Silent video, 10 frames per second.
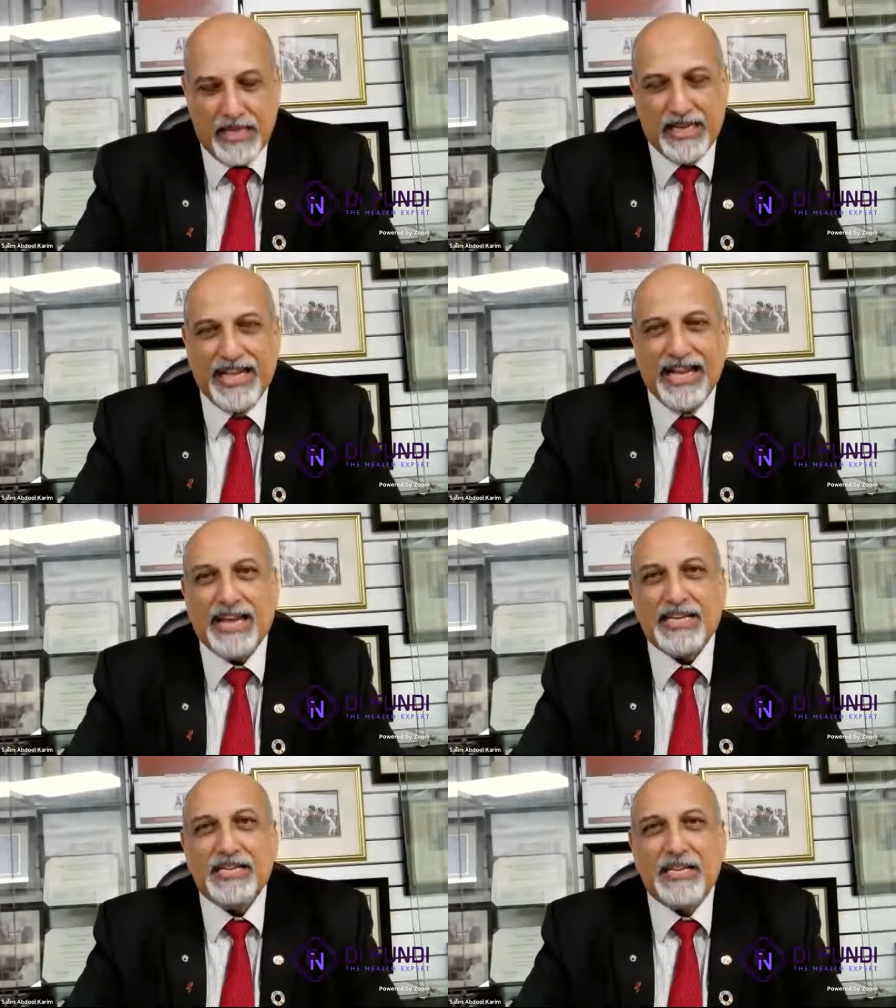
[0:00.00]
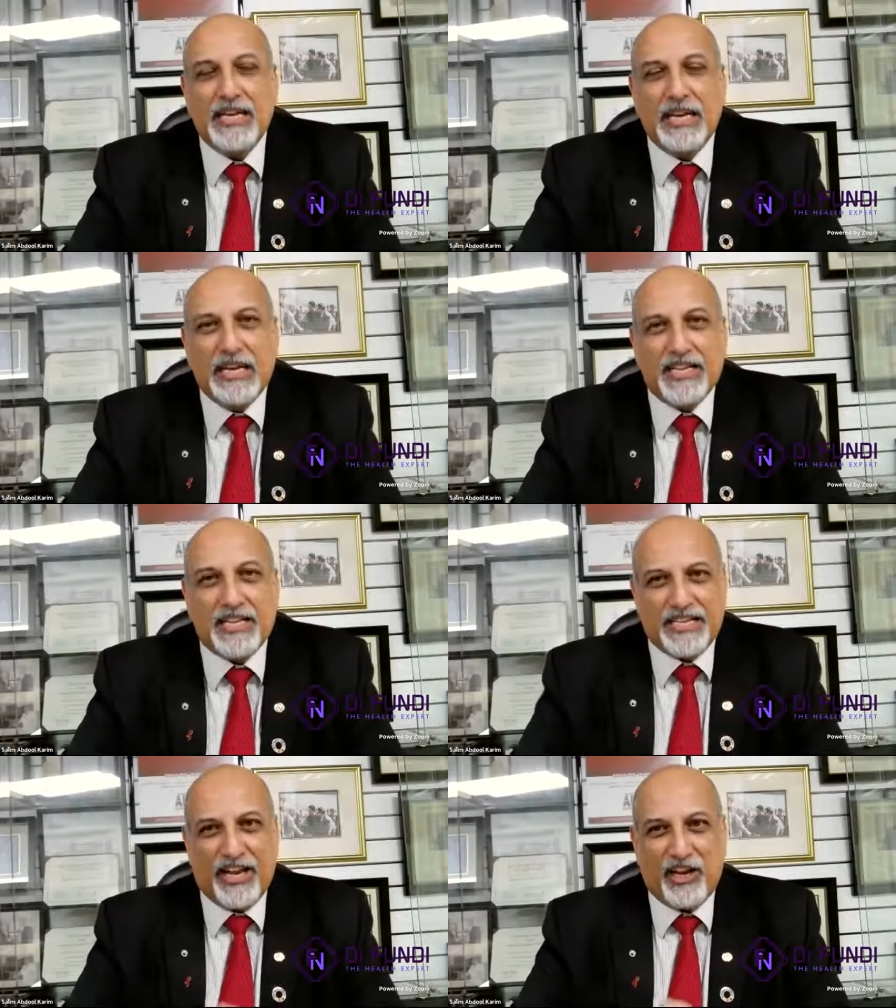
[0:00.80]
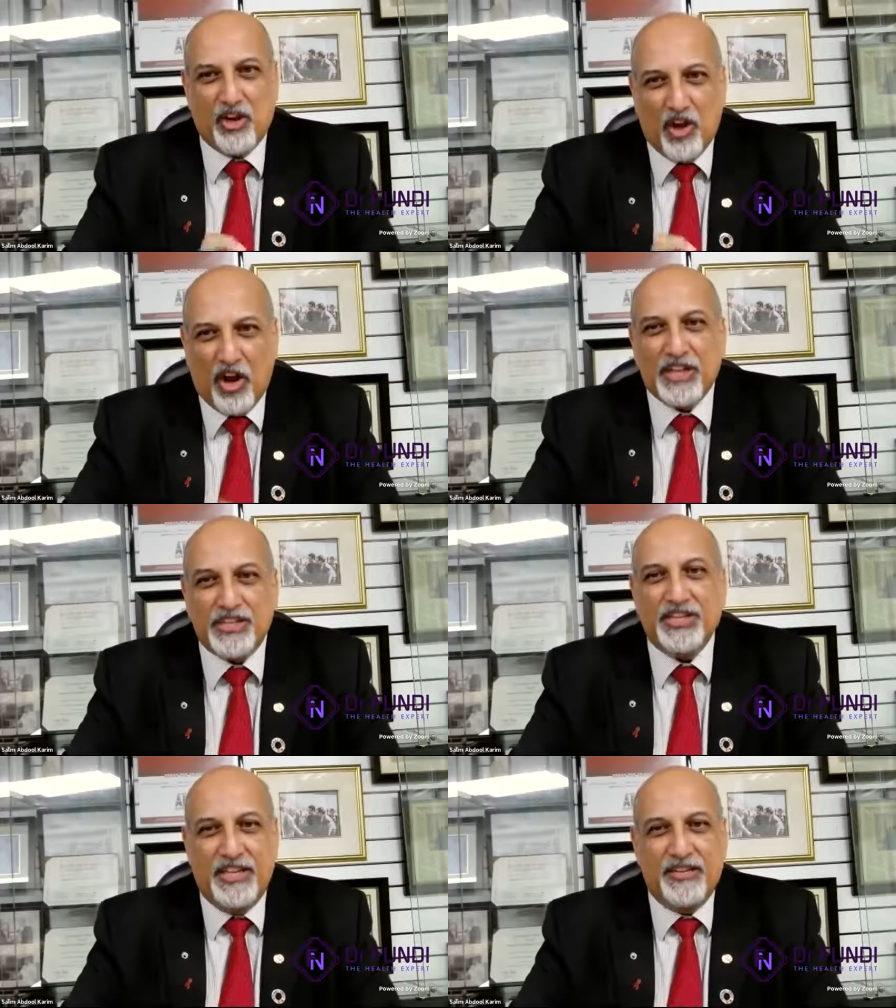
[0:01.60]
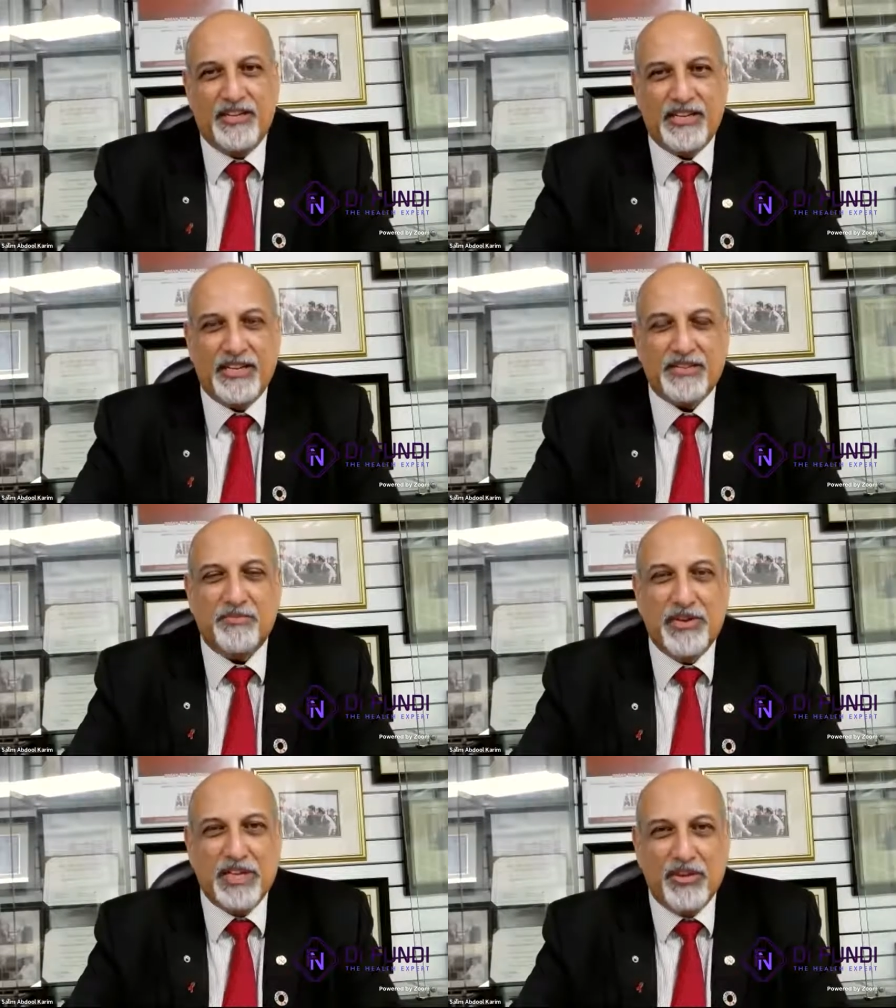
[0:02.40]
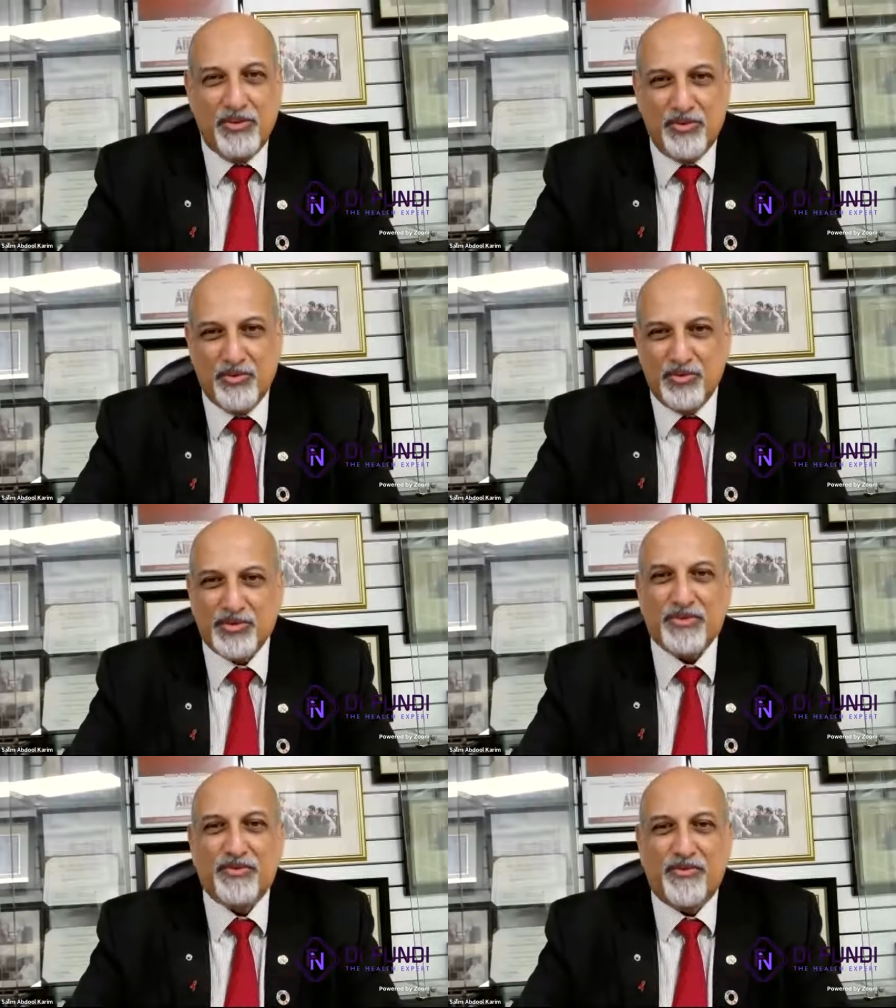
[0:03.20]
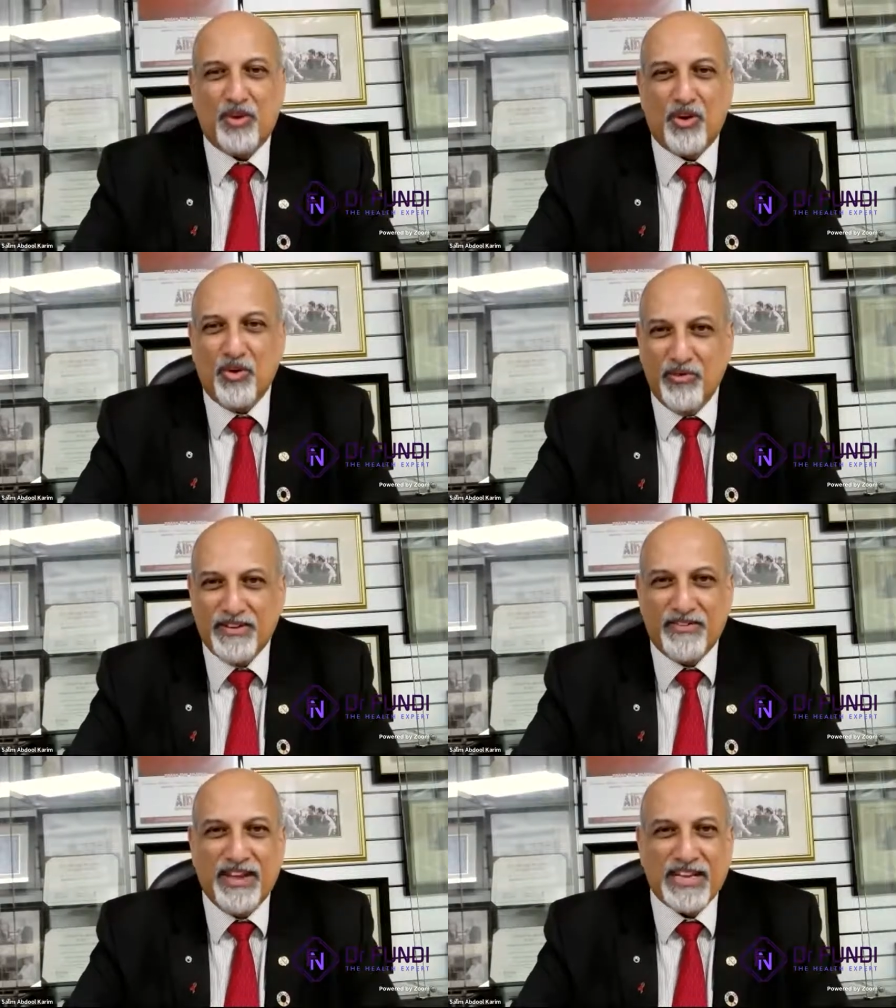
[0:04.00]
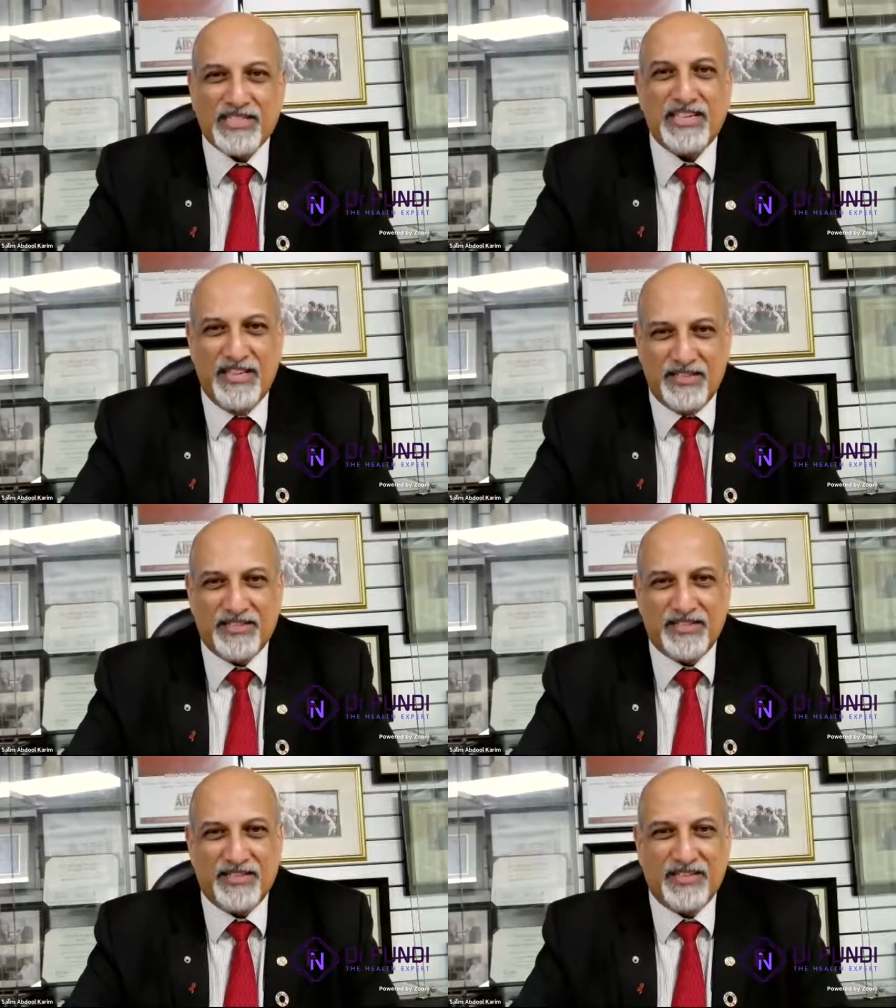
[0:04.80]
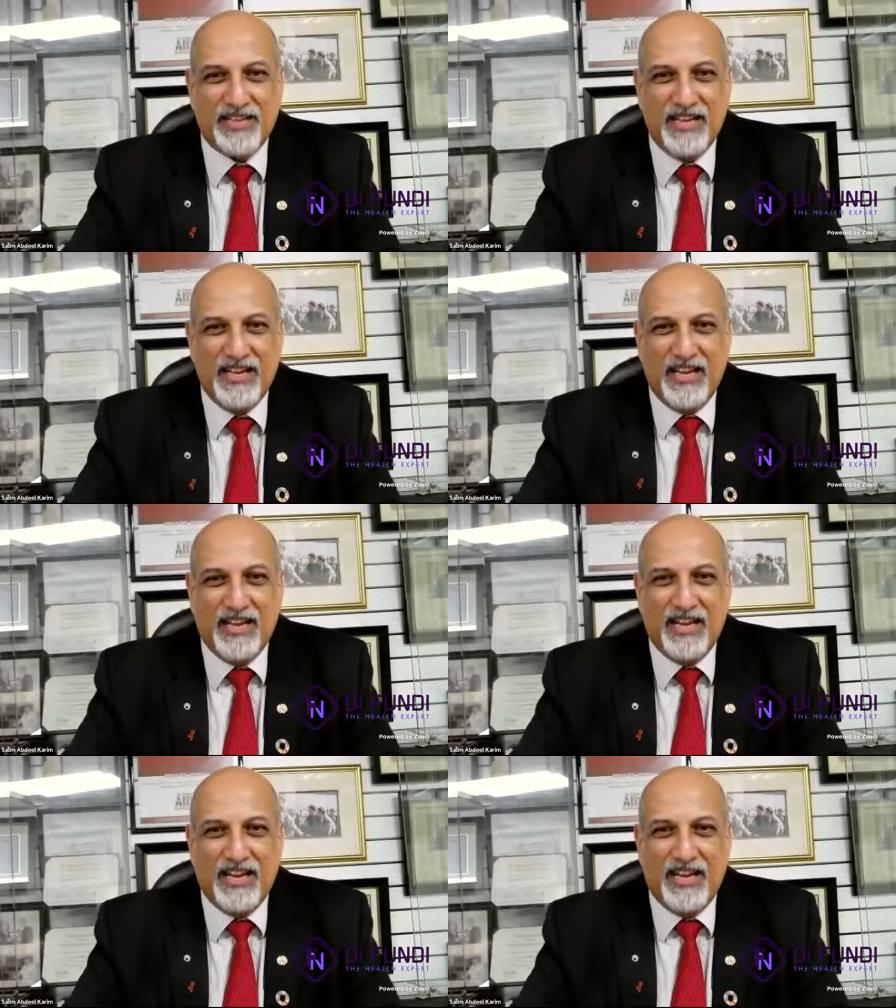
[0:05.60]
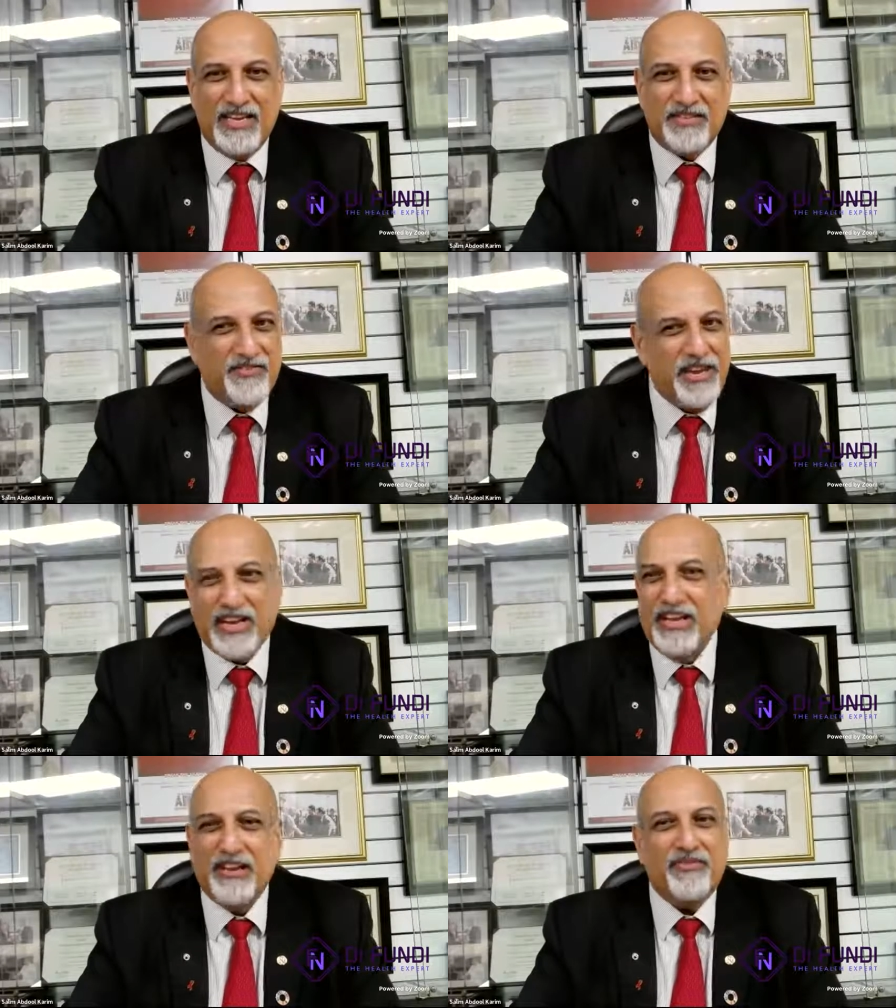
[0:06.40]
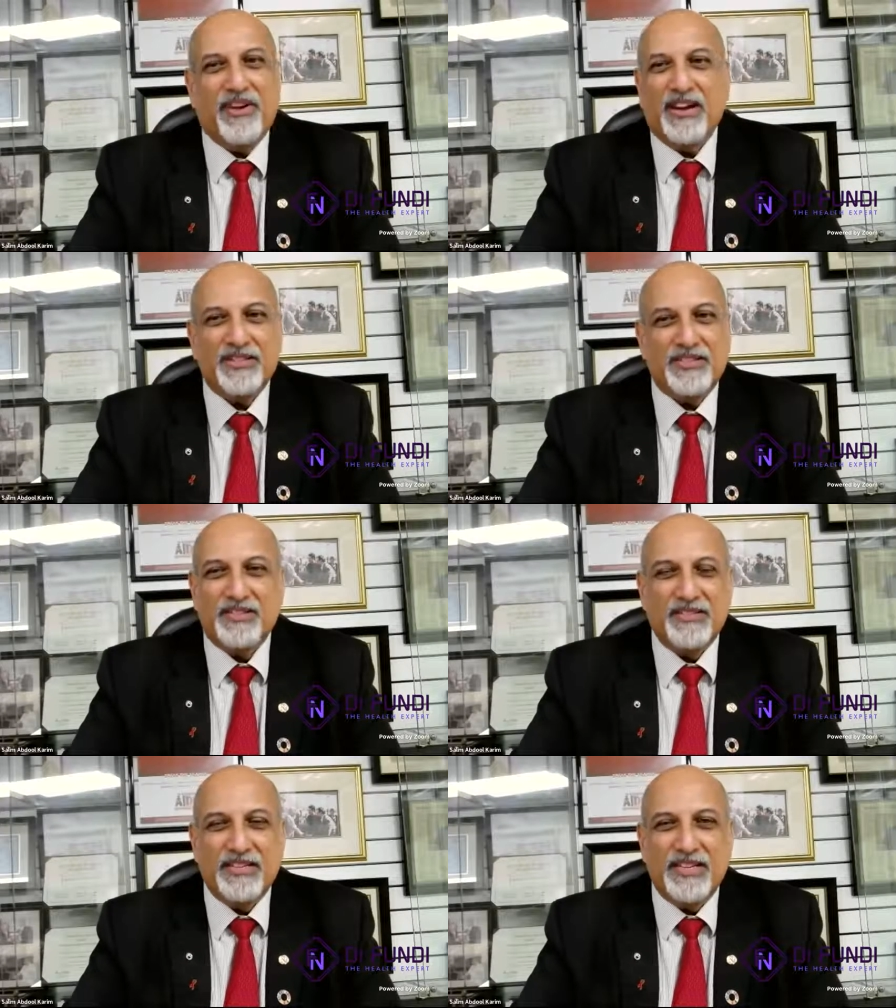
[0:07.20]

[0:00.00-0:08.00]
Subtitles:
that the technology that's being used for COVID vaccines is very advanced.